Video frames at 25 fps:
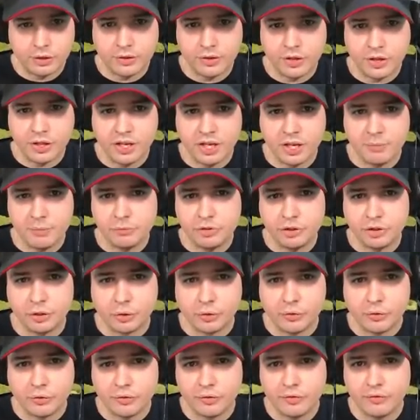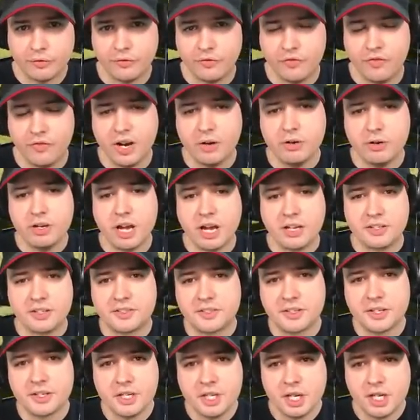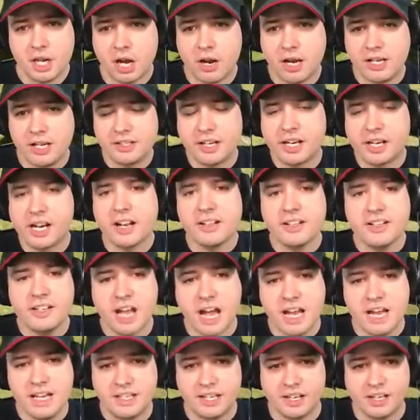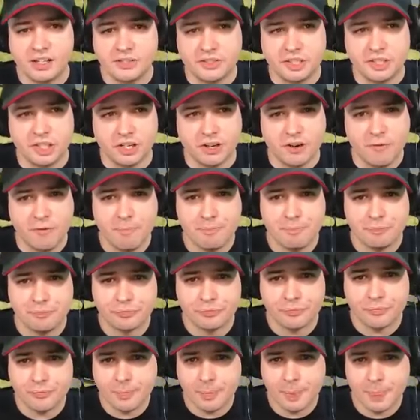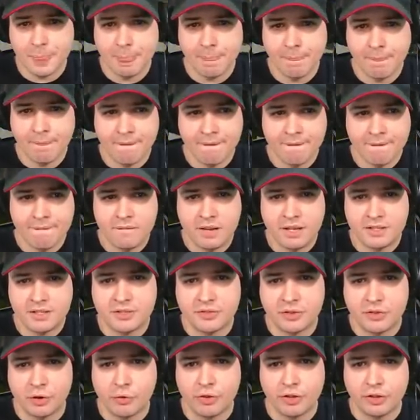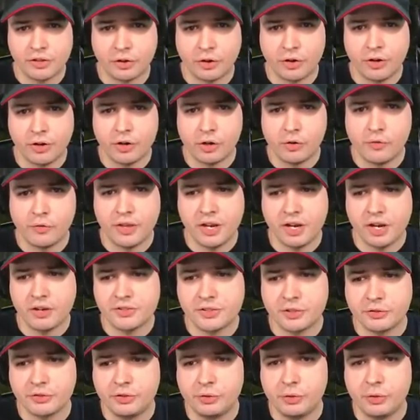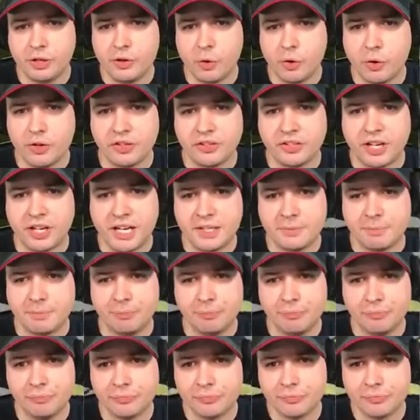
And him too. Very nice. All right, they got 9 kills here. Let's throw the turret over there so to annoy the Titan.